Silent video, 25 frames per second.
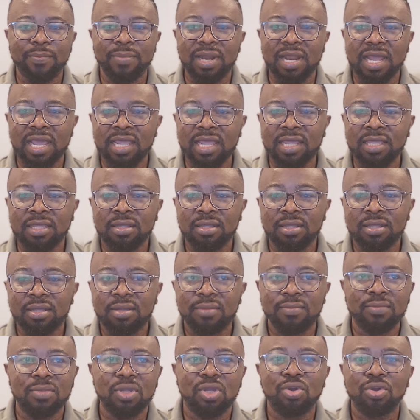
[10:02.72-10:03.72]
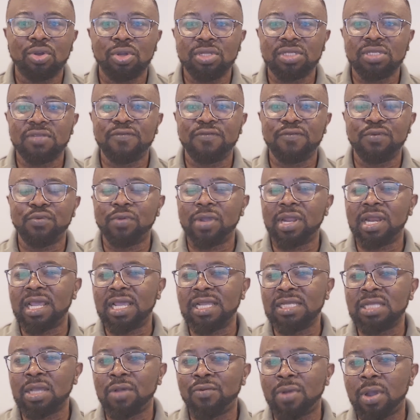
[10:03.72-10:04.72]
apply, because if you
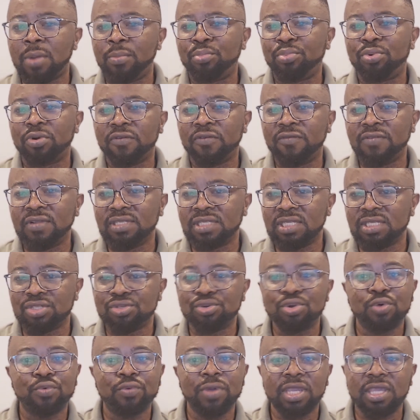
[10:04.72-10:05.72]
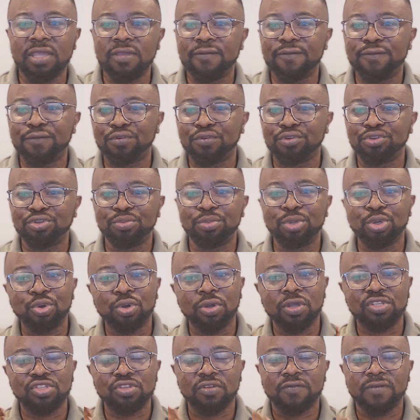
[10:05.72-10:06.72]
realize that one province is not working for you
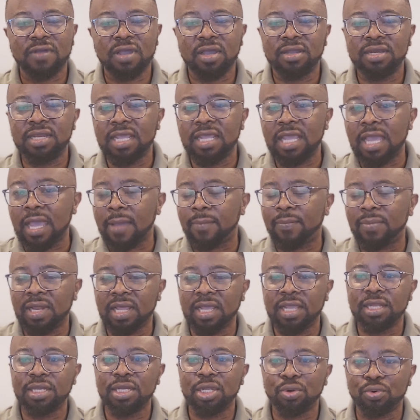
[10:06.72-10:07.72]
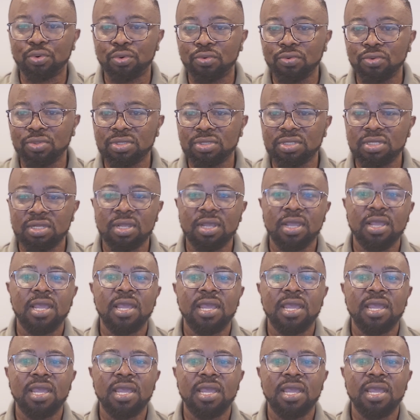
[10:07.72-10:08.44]
because of how they are applying the rules,